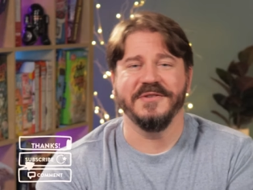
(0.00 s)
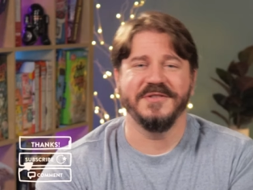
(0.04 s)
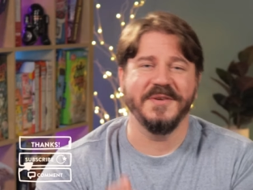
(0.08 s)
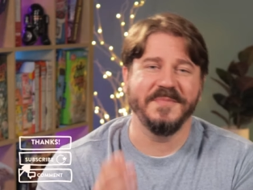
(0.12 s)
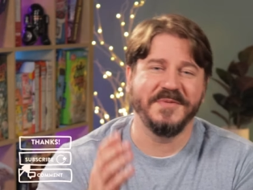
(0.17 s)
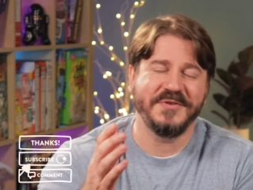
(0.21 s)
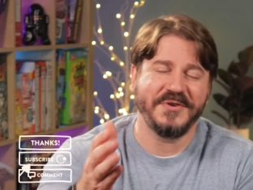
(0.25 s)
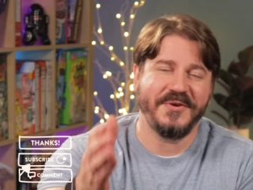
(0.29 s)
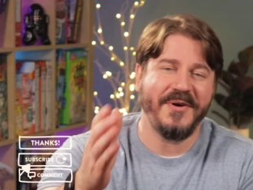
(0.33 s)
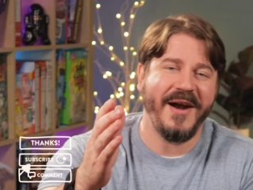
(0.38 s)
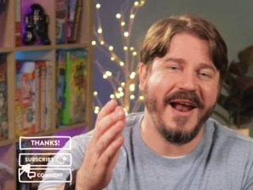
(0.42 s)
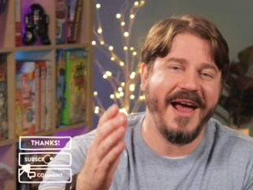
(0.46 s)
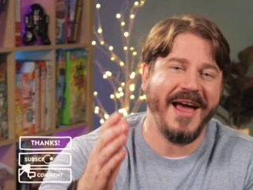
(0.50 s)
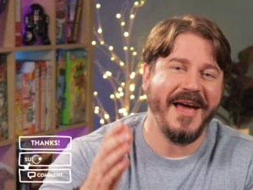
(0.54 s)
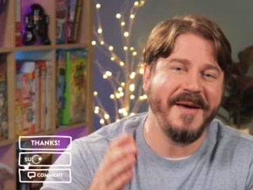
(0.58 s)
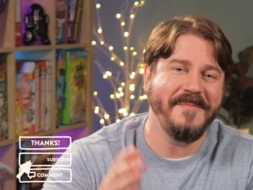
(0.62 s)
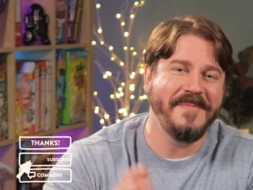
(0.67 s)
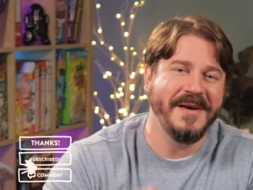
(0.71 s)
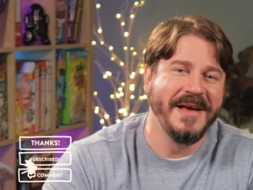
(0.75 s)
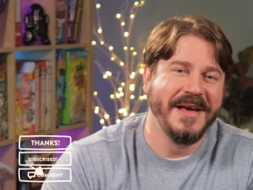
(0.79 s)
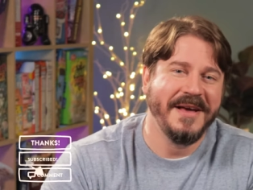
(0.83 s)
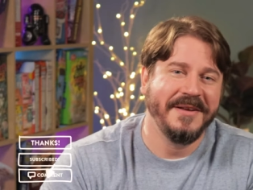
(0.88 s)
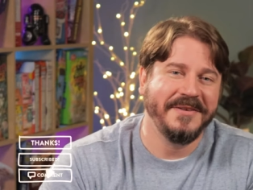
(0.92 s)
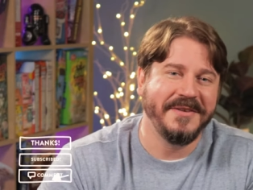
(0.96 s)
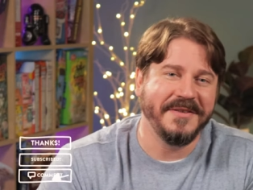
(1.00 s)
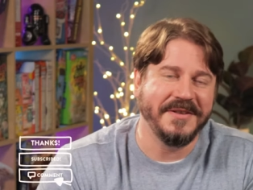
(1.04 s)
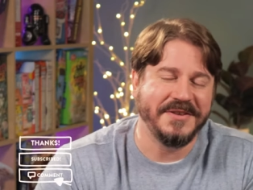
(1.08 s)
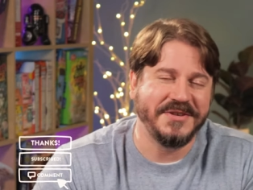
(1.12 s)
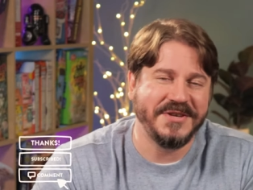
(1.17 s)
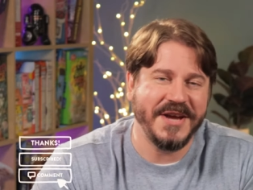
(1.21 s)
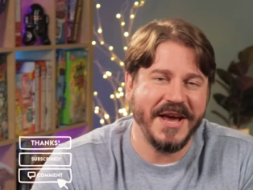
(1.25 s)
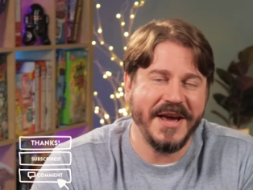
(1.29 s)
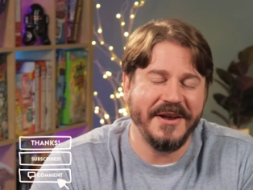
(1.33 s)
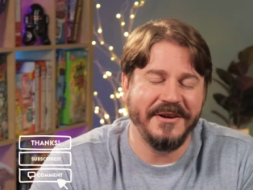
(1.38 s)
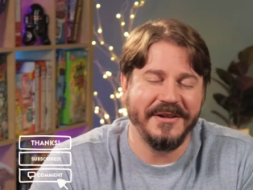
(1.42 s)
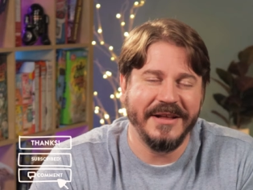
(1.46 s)
subscribe to the
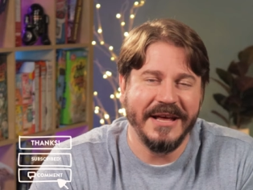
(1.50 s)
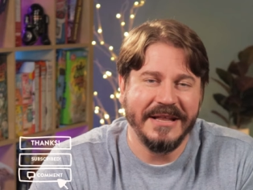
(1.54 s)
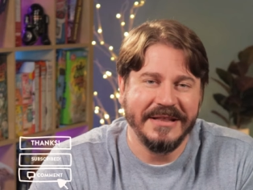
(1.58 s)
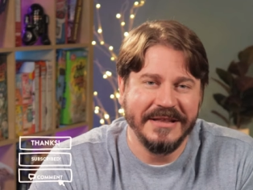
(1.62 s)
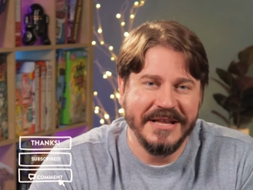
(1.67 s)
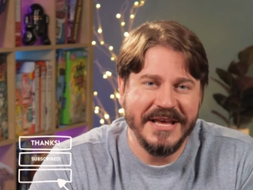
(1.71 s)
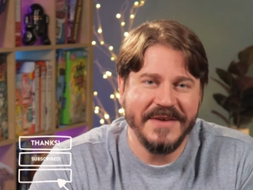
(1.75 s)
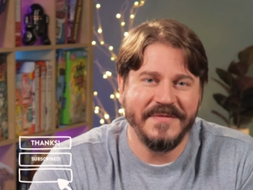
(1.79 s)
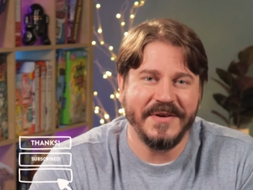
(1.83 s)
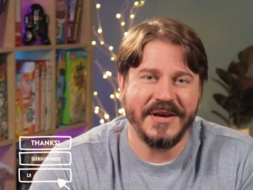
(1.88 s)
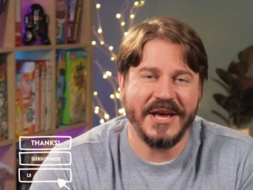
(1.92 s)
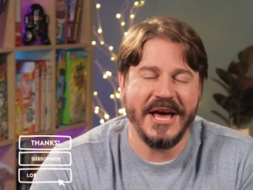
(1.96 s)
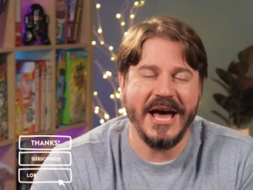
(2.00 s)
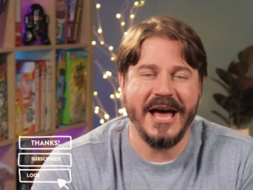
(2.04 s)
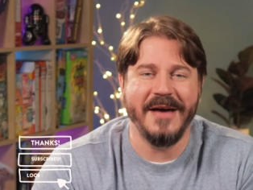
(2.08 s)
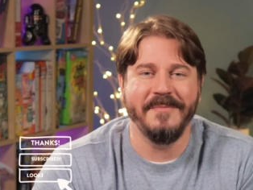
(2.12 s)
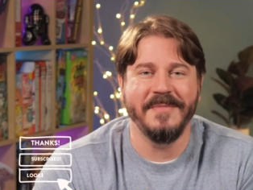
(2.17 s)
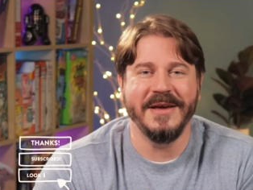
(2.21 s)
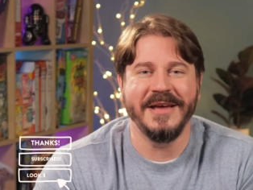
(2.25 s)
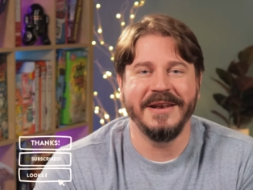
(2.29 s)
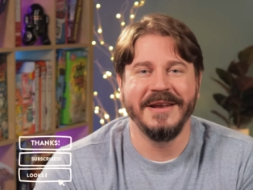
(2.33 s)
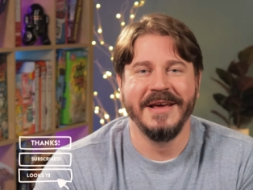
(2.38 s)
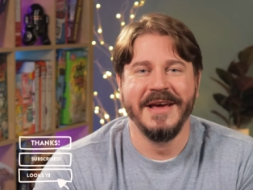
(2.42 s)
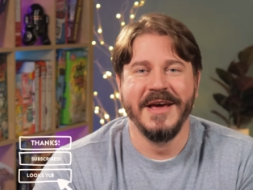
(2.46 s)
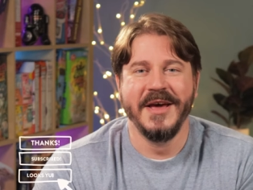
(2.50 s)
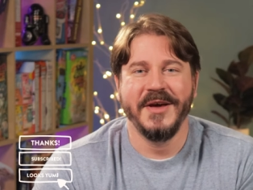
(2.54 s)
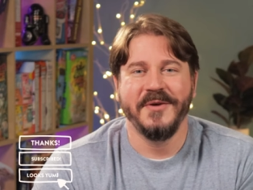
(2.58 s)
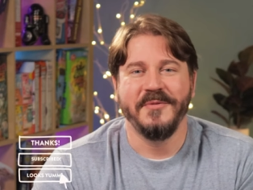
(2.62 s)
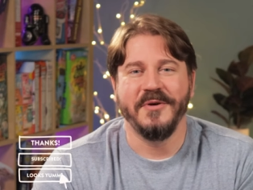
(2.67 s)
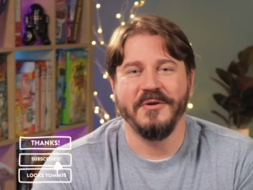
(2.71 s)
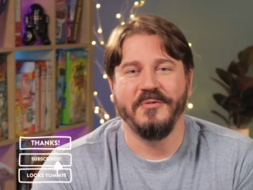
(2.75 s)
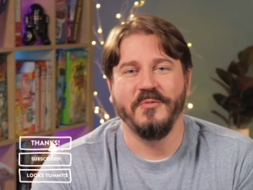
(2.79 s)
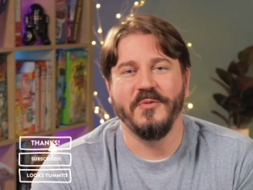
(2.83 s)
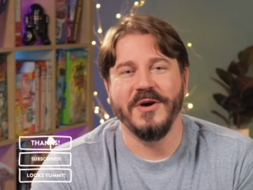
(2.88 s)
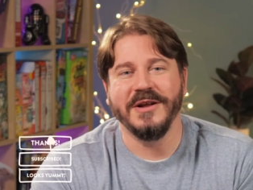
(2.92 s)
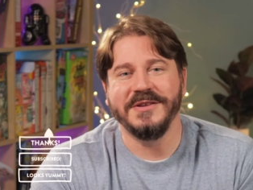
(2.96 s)
channel, and leave a comment
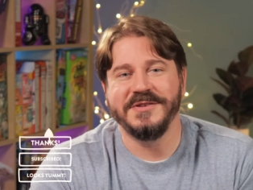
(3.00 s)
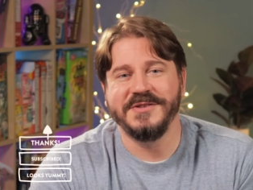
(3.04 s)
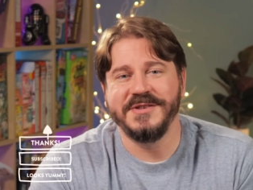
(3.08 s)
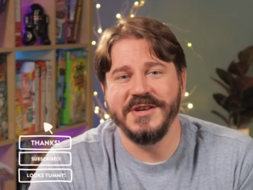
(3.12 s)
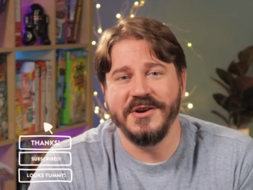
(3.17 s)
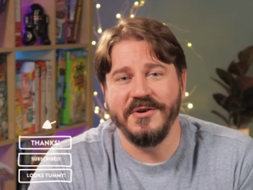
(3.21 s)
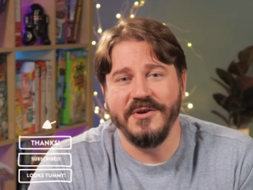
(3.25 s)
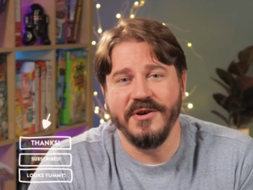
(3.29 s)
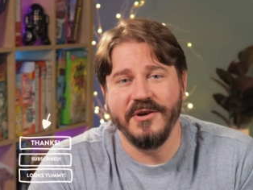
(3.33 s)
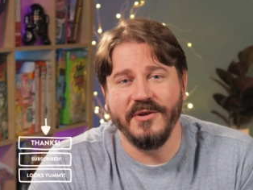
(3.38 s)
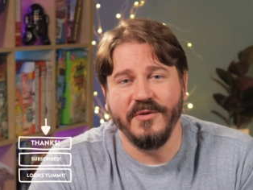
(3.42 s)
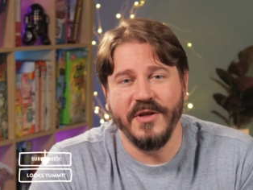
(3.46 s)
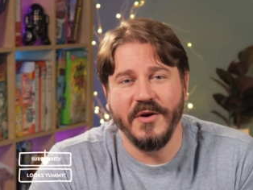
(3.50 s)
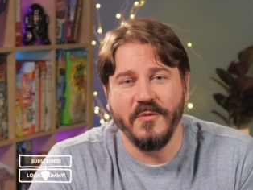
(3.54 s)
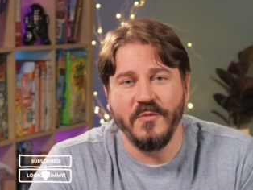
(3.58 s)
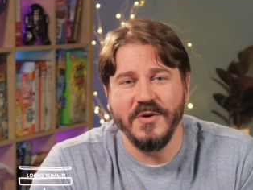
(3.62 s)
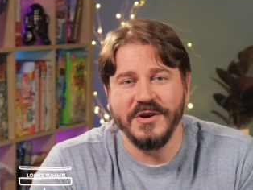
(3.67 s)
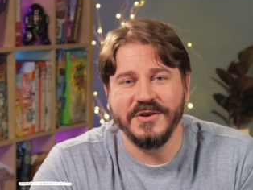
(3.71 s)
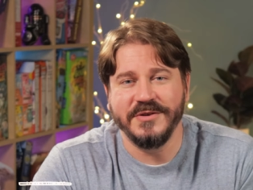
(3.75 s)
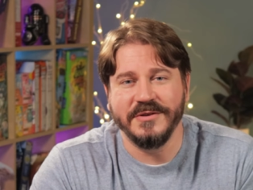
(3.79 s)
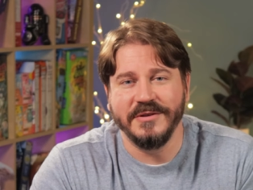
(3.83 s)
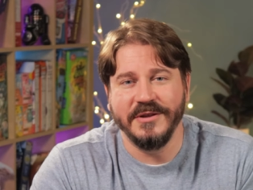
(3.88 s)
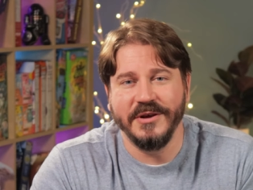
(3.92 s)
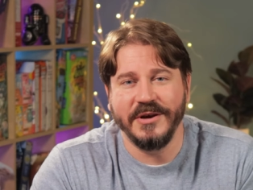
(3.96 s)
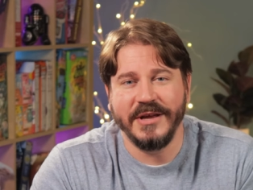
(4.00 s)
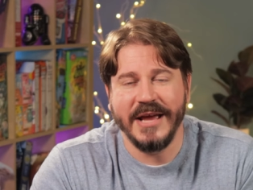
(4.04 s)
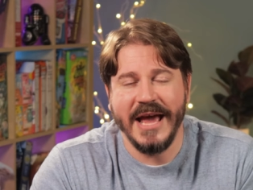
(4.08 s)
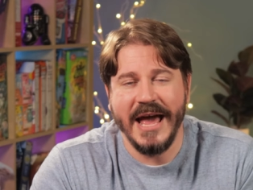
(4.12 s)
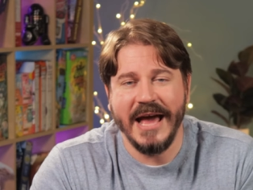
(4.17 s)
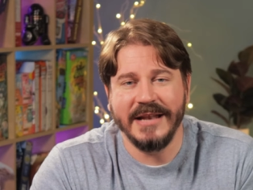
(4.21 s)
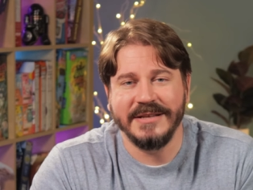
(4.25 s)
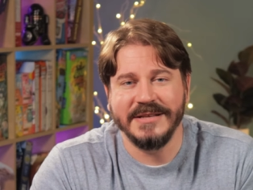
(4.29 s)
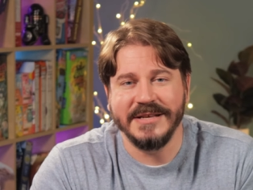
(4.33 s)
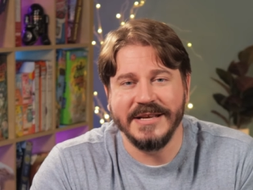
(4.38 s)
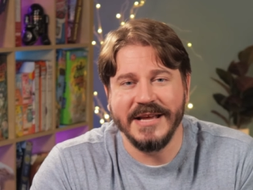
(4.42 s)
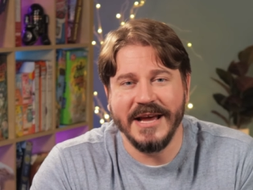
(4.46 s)
with what cereal that we should look
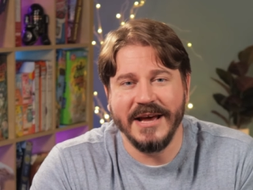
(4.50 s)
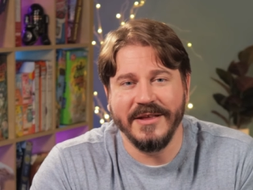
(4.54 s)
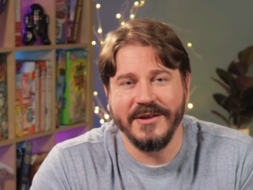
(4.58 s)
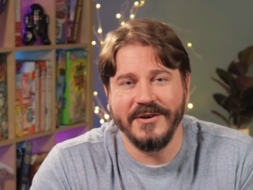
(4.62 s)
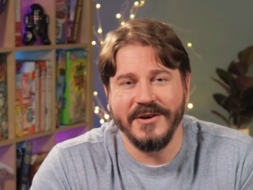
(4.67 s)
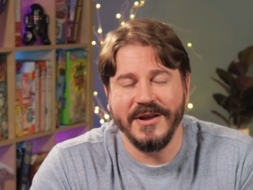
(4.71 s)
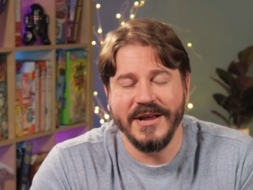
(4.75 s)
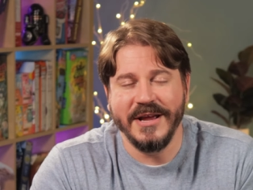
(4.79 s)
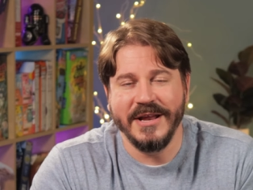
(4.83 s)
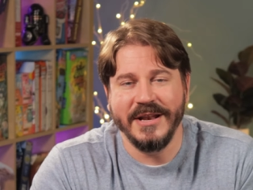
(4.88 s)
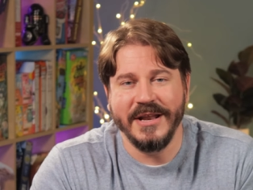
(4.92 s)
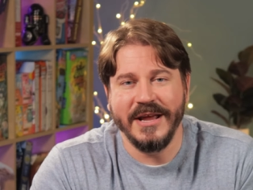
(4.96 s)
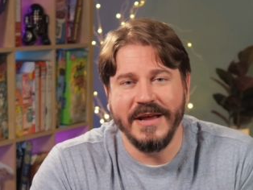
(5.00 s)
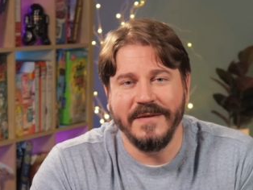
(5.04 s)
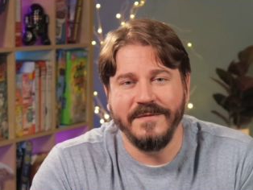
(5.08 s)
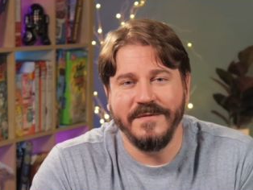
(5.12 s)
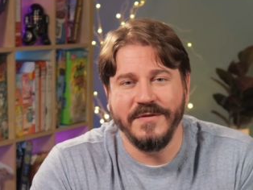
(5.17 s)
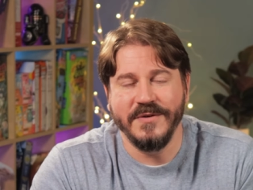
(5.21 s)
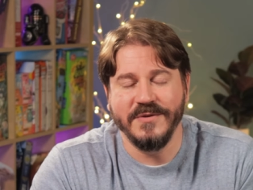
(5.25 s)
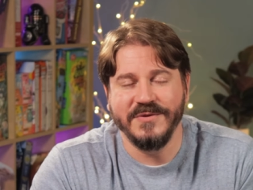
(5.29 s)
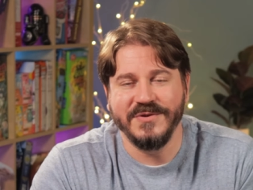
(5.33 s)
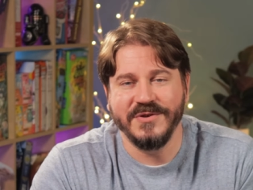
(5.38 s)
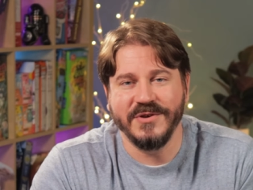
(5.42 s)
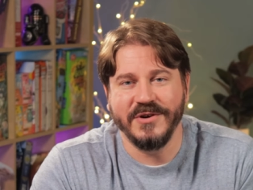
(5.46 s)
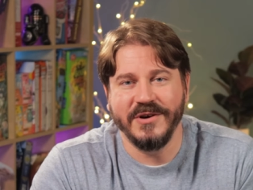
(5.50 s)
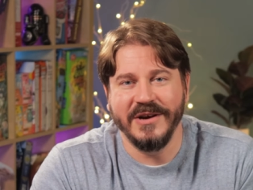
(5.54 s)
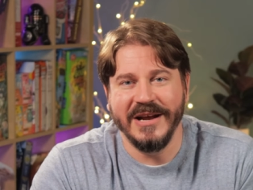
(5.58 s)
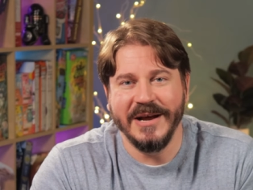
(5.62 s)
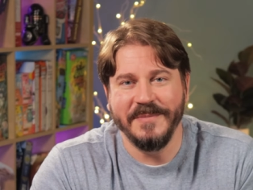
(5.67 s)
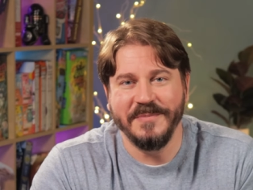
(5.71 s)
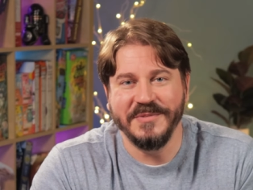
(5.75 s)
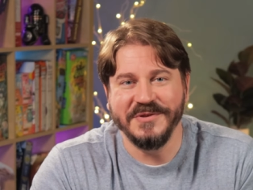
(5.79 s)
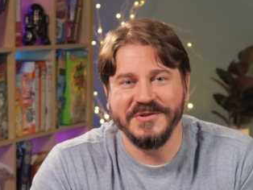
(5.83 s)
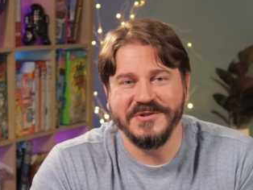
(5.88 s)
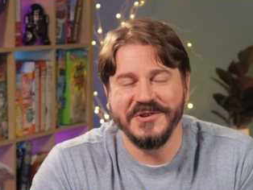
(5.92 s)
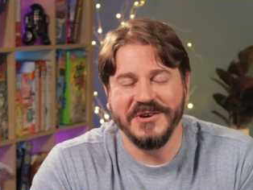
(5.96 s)
at together in a future
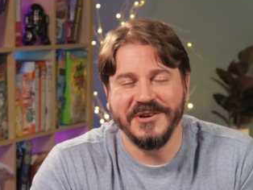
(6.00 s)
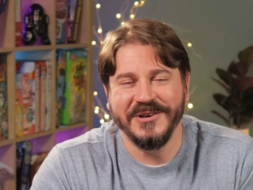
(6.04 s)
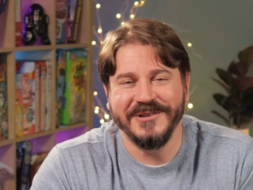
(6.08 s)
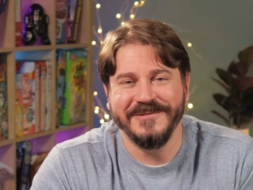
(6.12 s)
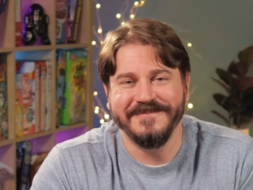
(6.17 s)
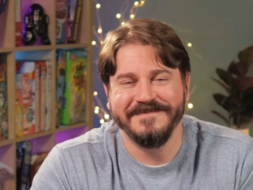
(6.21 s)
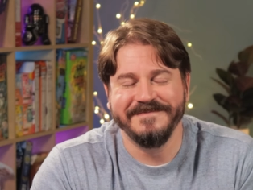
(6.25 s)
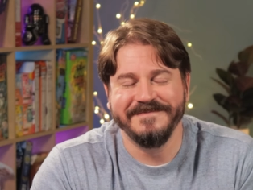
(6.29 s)
episode.